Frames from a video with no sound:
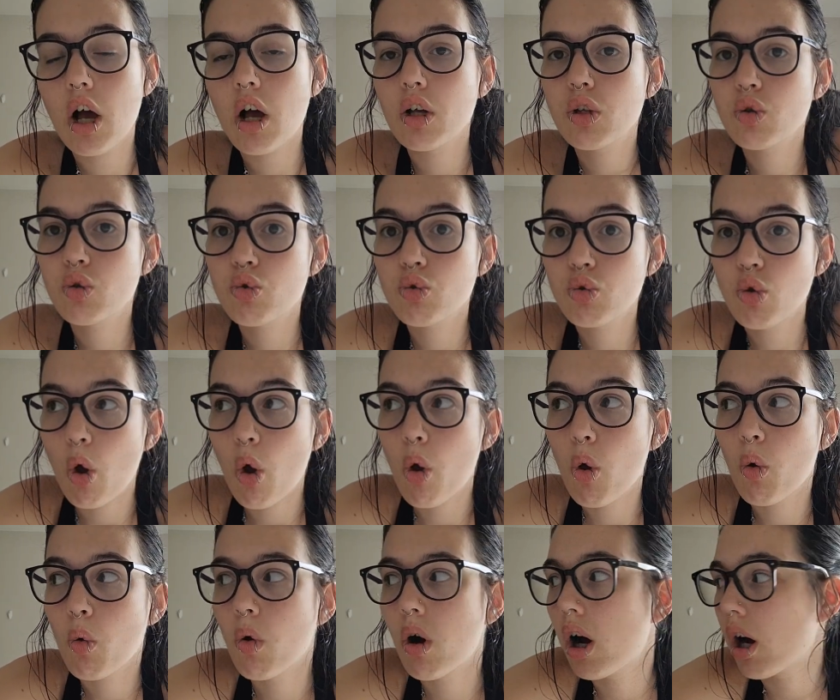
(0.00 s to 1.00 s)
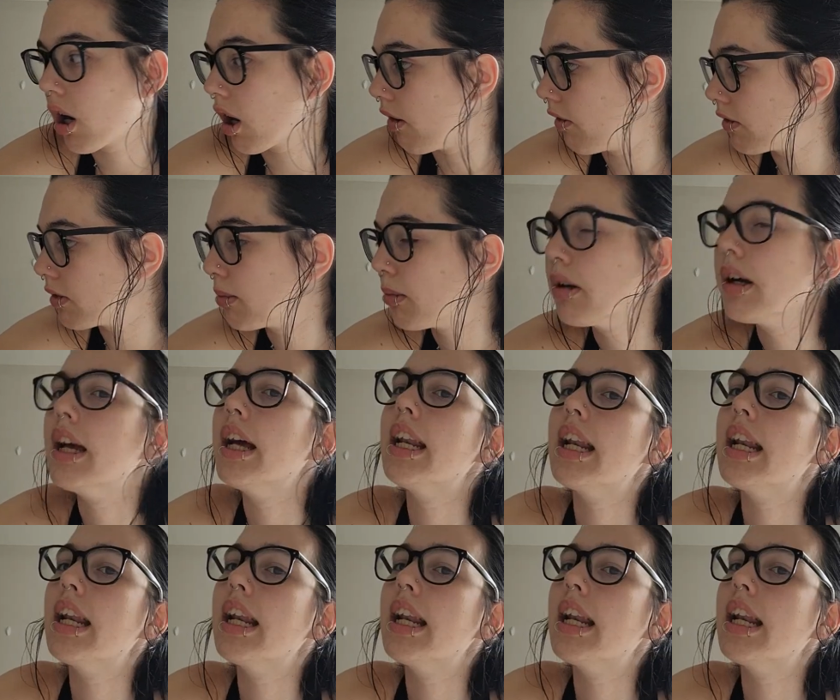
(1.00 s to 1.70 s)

are so uncomfortable here